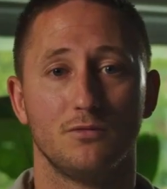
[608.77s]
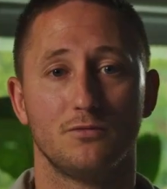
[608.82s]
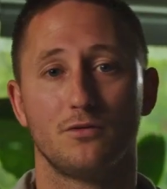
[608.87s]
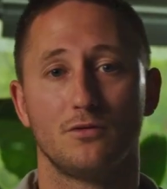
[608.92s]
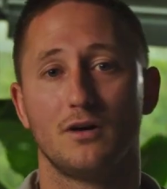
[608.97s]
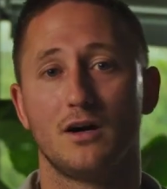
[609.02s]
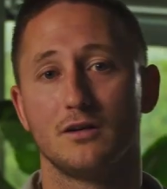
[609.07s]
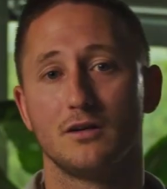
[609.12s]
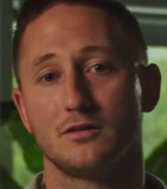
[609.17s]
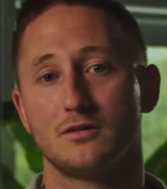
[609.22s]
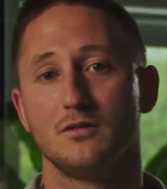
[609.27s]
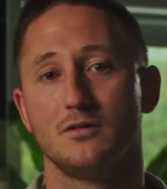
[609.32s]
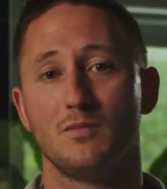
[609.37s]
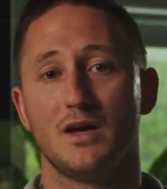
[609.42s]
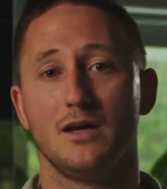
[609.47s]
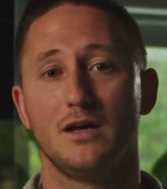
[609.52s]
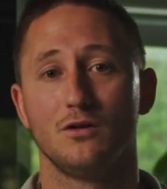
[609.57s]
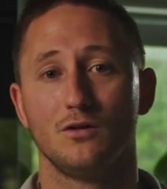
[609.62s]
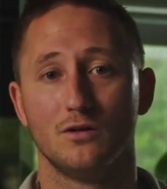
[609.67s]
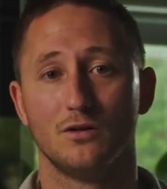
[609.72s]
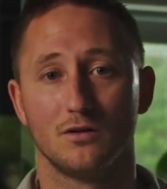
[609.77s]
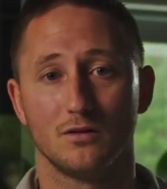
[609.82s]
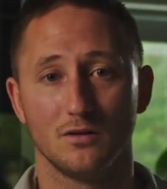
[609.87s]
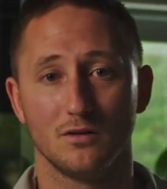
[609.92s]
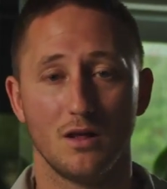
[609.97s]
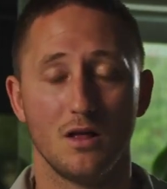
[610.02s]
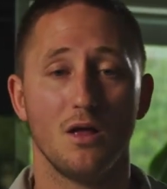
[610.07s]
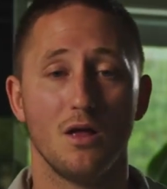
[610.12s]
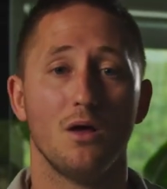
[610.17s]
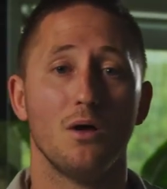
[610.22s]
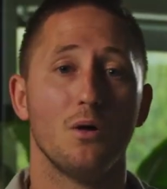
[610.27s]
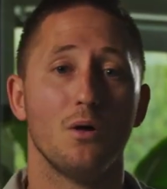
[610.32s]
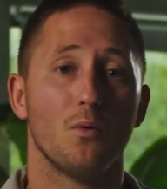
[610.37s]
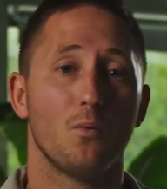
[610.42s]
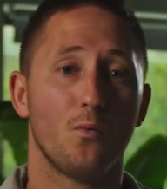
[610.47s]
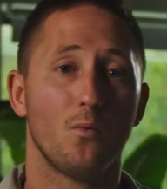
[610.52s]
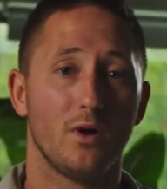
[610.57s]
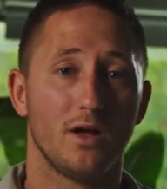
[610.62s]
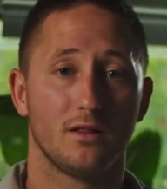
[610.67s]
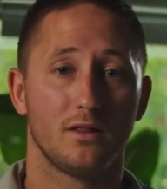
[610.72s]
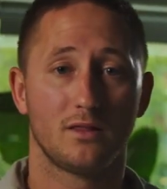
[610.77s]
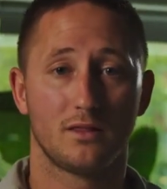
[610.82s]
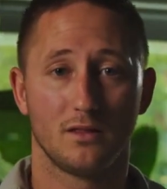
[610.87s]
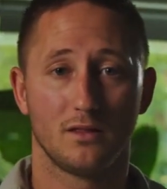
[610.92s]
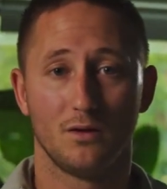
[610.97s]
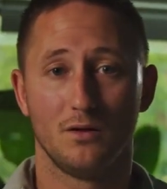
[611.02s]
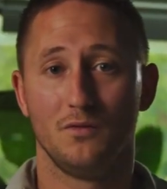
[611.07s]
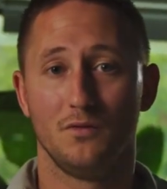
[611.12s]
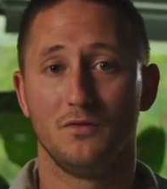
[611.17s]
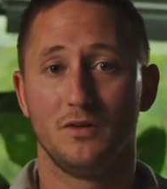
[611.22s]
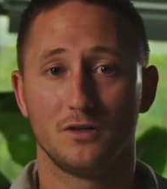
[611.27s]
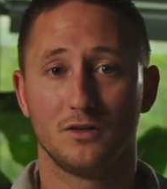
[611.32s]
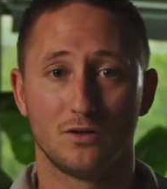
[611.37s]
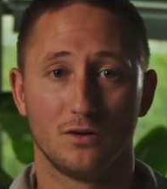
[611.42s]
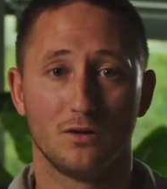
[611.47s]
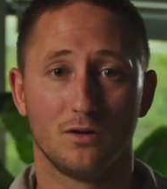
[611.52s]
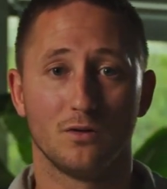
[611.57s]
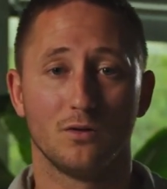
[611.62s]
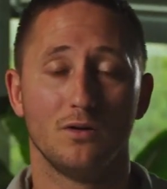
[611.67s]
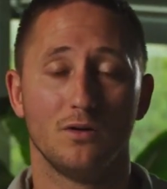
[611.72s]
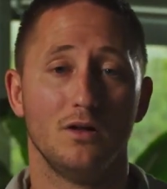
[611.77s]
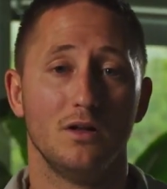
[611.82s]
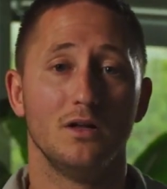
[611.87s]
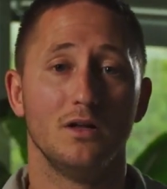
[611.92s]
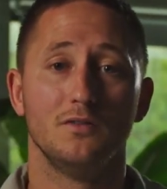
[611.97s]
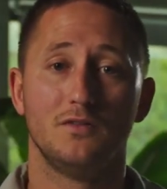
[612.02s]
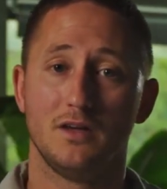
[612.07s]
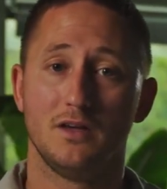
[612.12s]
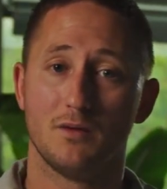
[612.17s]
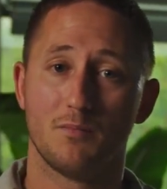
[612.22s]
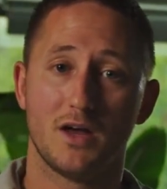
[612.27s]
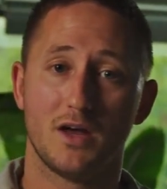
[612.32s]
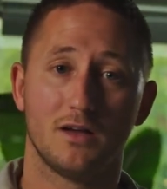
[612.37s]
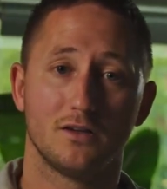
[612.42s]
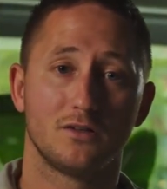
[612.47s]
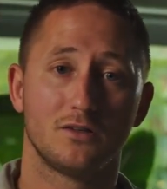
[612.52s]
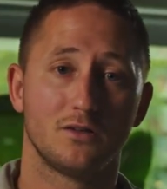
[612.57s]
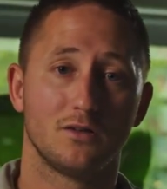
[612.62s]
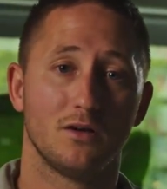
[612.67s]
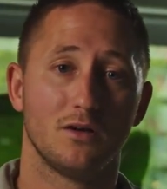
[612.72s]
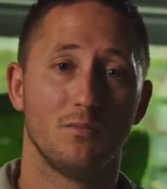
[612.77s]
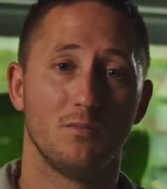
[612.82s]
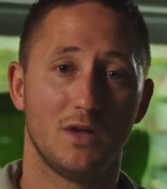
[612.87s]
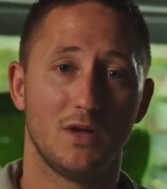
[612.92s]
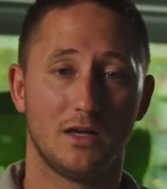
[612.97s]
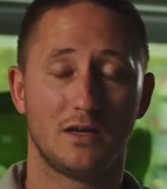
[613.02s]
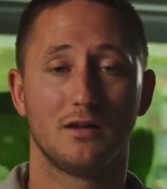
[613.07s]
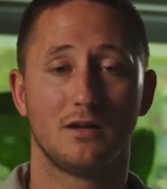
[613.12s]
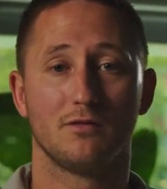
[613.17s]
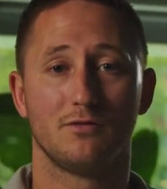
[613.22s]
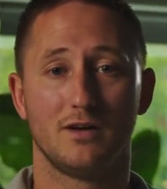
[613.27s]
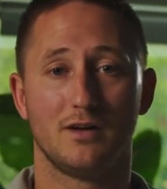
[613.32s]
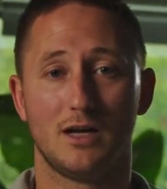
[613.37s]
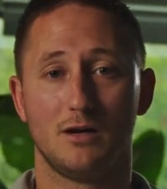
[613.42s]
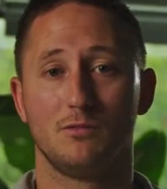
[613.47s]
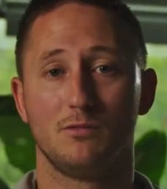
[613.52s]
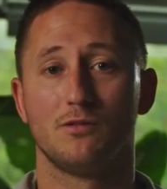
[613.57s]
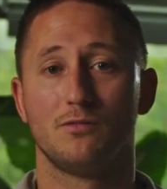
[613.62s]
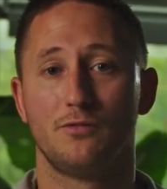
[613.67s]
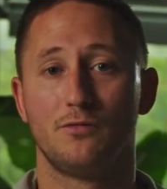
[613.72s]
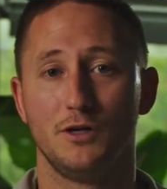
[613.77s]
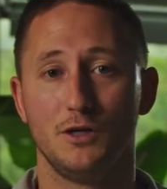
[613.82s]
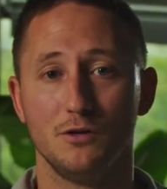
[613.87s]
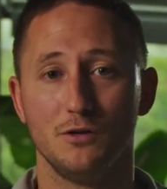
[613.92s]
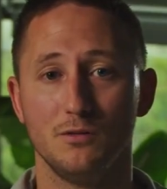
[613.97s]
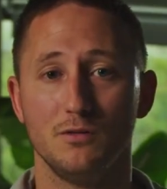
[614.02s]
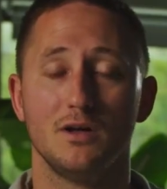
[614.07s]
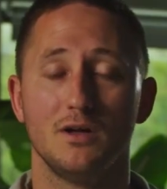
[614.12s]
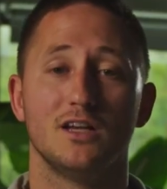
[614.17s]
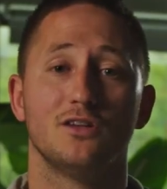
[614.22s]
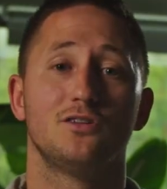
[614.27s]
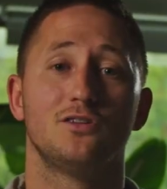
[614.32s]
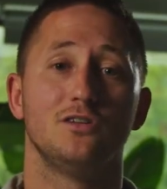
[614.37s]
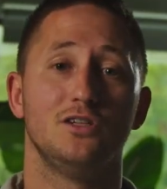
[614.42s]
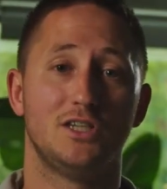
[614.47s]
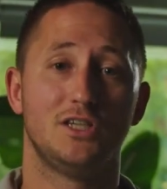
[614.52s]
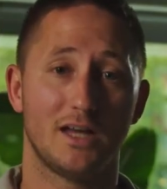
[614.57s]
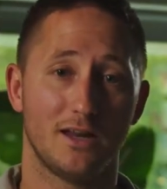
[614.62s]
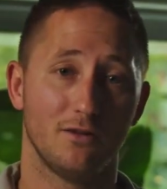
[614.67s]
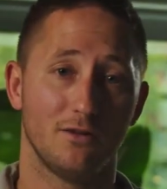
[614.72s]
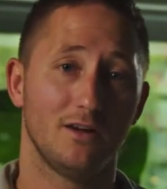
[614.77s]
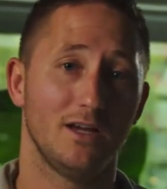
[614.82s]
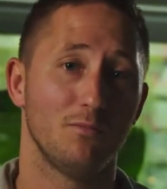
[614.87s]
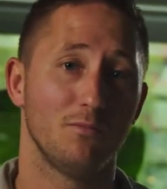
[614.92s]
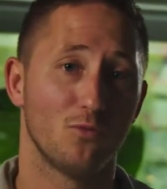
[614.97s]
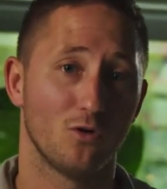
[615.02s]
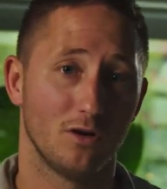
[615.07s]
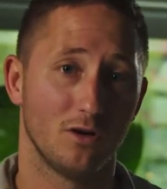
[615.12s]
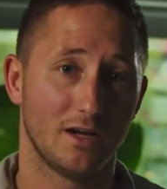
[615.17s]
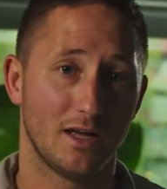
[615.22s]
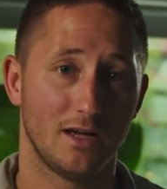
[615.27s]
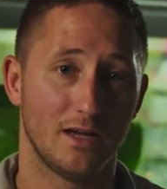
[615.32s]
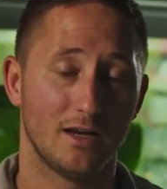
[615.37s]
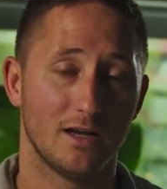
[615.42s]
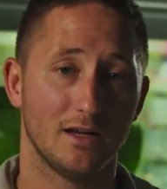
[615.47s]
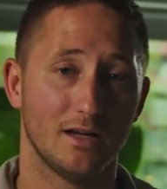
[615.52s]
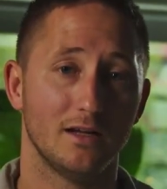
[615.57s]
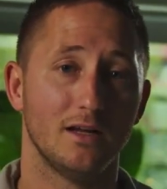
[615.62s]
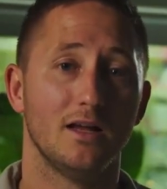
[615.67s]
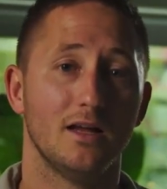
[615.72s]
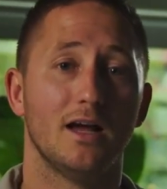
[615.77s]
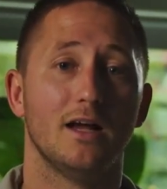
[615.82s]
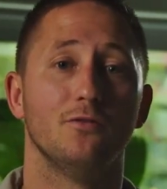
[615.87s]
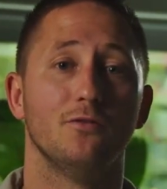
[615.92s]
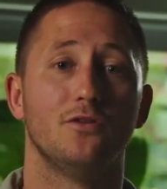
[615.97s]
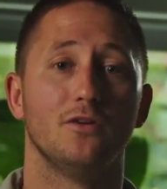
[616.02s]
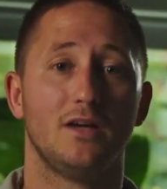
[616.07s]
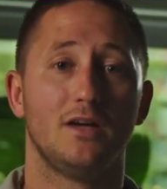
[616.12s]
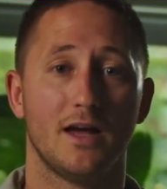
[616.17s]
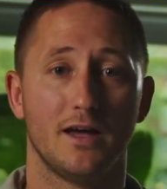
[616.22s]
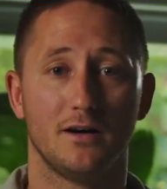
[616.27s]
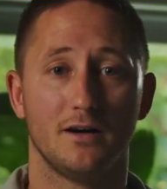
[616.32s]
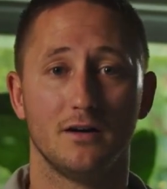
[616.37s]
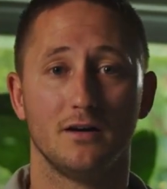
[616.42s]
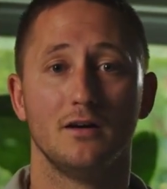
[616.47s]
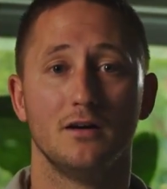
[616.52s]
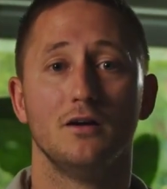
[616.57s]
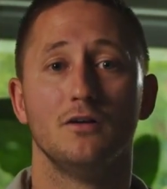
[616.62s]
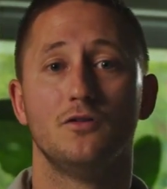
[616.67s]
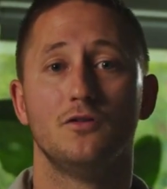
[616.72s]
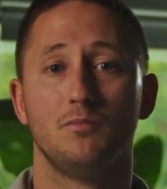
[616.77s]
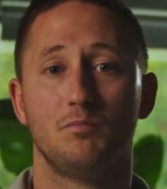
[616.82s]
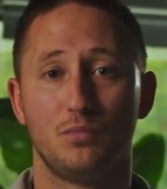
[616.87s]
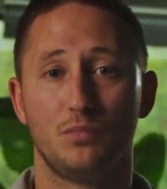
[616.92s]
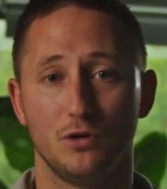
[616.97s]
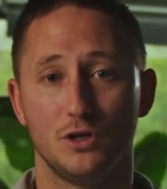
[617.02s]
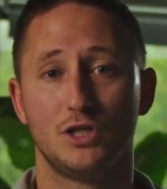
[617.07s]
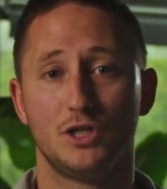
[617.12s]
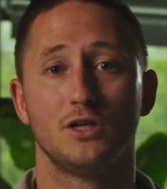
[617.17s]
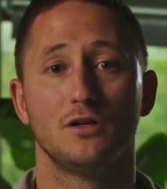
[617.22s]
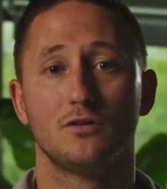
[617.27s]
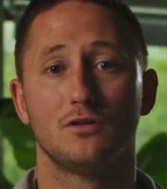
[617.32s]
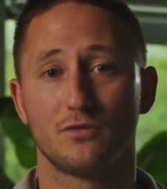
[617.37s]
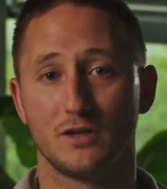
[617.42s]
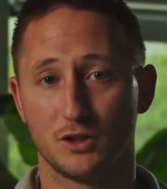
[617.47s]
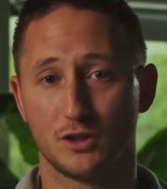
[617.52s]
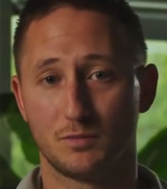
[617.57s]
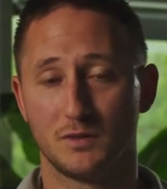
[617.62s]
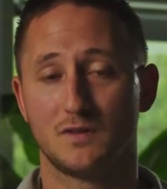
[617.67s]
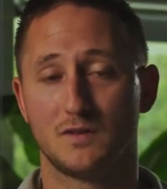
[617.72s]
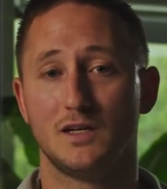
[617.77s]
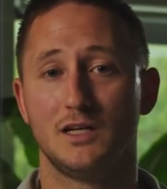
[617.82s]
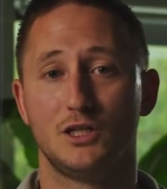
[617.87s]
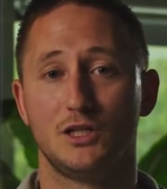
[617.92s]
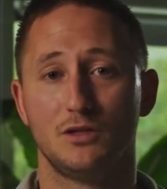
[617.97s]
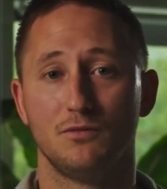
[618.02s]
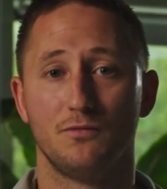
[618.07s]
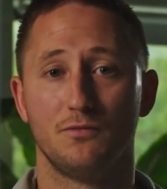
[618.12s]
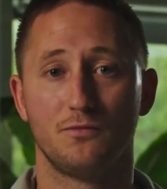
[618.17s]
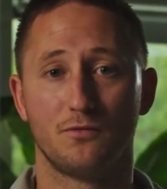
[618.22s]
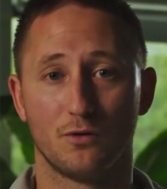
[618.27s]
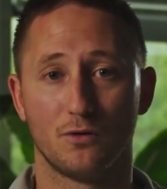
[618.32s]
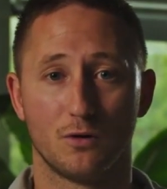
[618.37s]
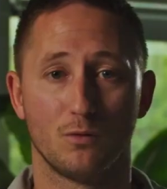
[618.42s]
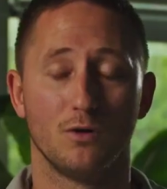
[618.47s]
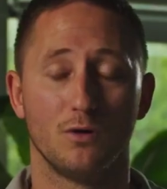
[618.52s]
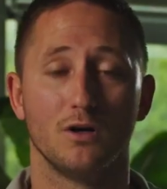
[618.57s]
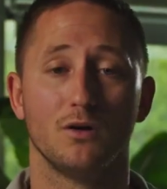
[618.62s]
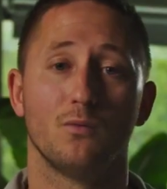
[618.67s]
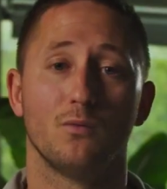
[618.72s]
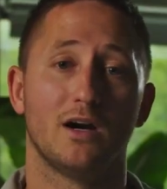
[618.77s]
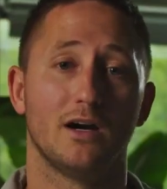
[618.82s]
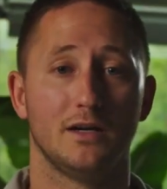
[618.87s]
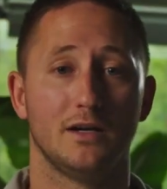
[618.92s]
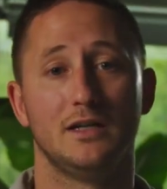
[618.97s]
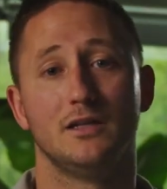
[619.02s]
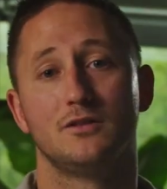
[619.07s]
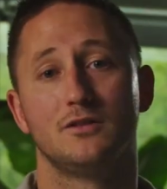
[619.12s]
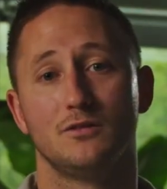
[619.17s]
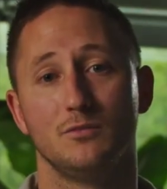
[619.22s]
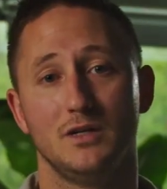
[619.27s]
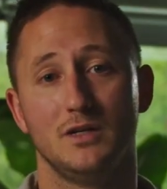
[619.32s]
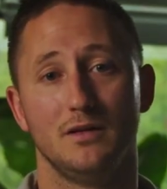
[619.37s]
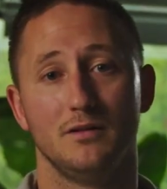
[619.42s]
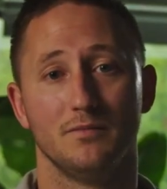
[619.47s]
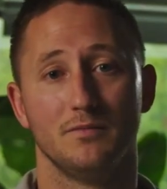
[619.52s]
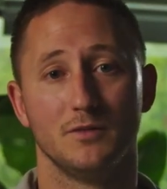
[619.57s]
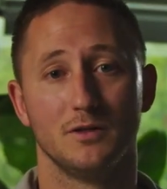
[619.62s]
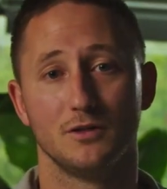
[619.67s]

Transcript: for us, the main goal with this whole TMS making available for you is to generate more data and together to push transportation forward where it needs to be.